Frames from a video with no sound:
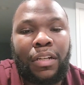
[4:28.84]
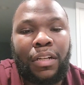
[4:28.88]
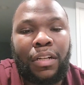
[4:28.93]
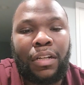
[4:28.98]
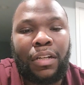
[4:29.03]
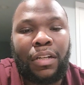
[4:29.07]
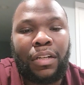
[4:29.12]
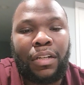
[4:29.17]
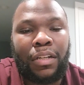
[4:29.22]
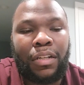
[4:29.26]

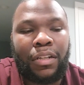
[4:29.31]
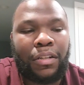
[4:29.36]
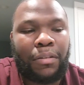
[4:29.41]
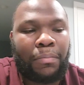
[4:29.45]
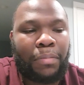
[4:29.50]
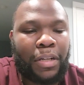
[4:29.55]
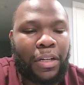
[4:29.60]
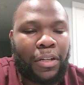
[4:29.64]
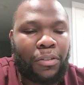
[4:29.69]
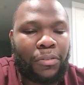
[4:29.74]

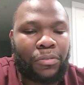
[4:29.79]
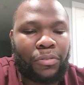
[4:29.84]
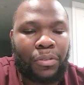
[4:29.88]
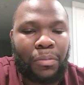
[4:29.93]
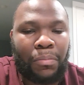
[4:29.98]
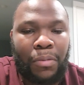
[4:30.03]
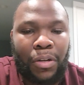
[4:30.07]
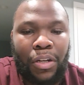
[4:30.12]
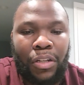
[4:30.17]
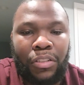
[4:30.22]
About
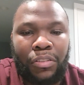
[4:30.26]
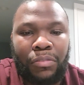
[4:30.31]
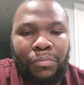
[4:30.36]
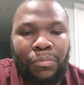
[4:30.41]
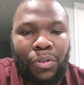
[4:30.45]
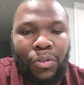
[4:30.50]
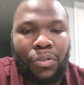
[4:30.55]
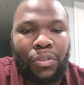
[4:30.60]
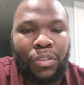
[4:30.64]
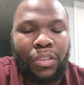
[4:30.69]
Lamar's
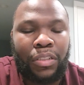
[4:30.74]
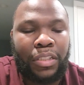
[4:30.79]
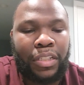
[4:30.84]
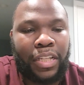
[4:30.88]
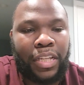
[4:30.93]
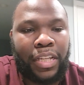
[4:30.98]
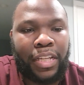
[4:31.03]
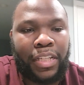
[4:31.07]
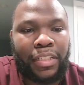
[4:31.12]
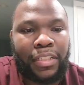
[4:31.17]
motor,
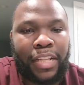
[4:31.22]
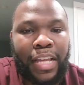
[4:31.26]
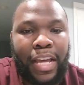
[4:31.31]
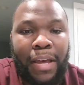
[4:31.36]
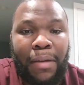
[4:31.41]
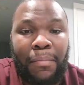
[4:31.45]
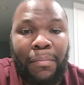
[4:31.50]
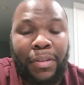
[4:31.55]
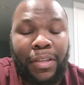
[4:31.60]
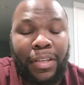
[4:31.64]
and
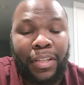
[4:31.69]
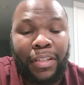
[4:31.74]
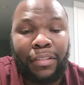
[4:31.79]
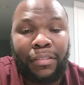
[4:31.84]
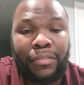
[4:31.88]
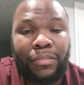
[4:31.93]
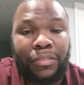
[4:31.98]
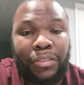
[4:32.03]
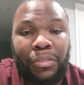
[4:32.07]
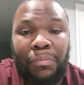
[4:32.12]
that
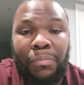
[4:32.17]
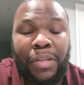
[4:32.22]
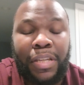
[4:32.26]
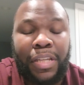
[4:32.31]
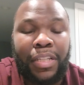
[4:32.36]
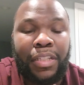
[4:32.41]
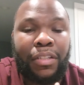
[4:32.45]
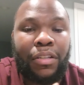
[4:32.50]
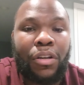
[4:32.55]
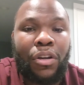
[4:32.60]
being, to
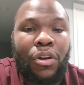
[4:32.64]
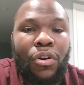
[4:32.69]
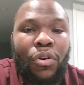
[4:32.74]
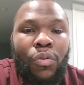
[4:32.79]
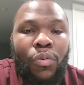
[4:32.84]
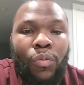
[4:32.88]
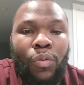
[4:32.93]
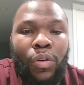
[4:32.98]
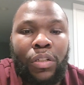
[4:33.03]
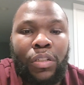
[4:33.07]
me,
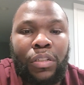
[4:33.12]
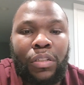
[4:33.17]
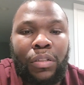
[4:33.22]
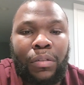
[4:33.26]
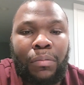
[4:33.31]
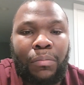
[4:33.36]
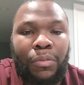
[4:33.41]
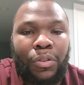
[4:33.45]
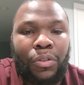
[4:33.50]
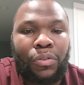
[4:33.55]
one of
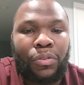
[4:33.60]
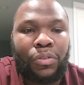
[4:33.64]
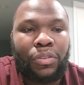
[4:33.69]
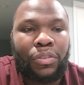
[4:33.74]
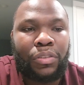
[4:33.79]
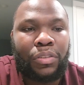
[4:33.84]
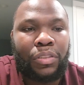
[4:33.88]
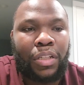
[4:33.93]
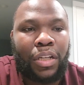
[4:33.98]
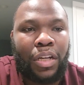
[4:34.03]
the
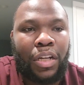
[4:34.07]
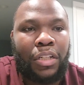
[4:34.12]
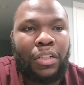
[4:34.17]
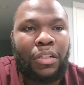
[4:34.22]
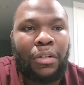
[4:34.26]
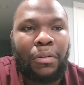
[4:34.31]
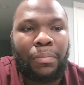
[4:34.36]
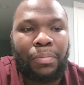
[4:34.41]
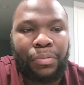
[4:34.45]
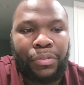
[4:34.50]
most
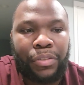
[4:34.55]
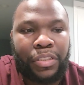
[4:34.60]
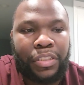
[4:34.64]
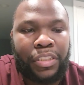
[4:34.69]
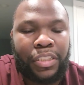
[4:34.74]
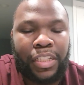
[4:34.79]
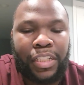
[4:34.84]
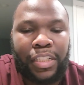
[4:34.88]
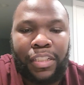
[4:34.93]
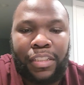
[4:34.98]

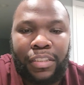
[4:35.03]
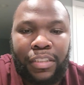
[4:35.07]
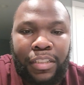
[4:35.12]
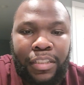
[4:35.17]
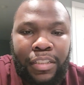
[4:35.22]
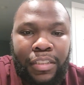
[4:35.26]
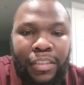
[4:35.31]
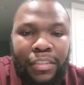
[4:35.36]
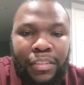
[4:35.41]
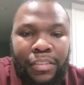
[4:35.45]
underappreciated
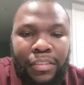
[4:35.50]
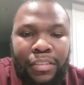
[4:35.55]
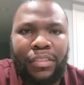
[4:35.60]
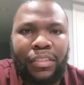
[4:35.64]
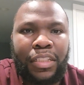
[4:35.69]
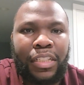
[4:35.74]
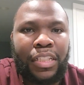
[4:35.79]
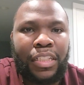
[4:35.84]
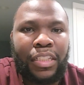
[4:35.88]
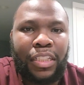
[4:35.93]
things.
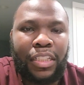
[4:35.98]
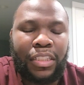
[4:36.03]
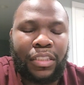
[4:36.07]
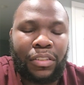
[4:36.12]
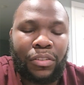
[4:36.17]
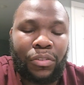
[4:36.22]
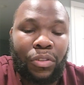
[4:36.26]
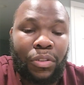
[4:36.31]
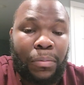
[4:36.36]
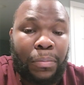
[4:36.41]
This
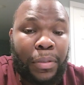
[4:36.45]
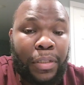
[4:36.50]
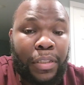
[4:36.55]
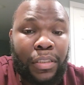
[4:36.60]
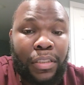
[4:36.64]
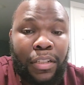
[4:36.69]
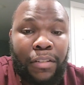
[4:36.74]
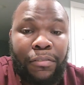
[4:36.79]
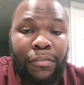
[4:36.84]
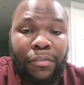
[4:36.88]
is going to be a
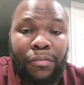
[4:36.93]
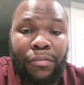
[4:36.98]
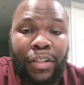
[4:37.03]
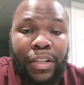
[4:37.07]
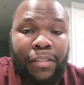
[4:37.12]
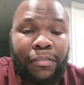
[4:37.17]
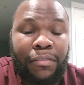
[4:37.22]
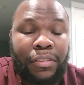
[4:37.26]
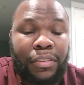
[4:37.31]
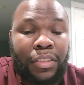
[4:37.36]
different
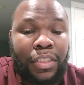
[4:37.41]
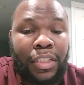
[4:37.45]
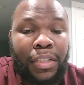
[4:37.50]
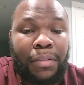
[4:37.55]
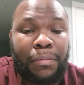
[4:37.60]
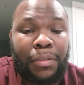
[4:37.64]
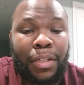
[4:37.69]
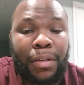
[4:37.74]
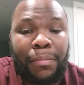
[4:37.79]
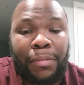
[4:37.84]
Ravens
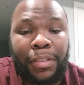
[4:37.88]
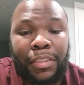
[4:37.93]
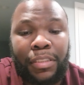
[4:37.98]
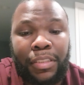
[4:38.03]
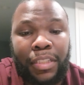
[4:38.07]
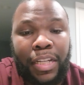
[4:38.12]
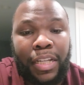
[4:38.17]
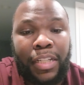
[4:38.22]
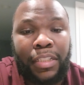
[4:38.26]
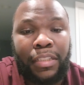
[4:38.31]
team, and I'm
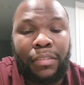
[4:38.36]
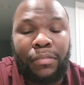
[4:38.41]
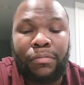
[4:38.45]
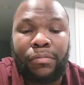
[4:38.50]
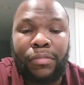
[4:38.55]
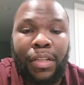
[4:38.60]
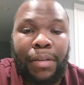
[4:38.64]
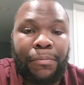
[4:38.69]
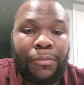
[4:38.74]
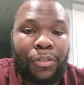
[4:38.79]
excited.
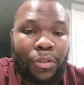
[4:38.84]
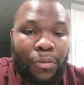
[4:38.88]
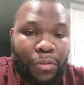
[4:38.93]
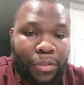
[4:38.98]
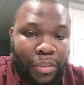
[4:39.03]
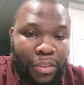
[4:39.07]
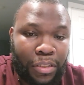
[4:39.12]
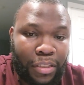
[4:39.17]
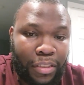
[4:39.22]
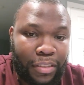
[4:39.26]
Let me know
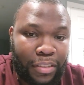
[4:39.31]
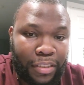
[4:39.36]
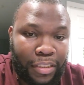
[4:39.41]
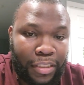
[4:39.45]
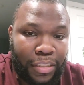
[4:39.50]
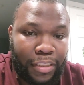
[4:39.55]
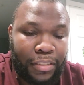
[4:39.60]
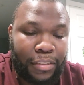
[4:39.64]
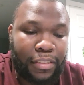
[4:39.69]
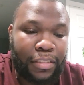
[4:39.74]
what y'all
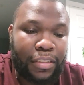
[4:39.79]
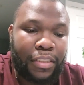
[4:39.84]
think.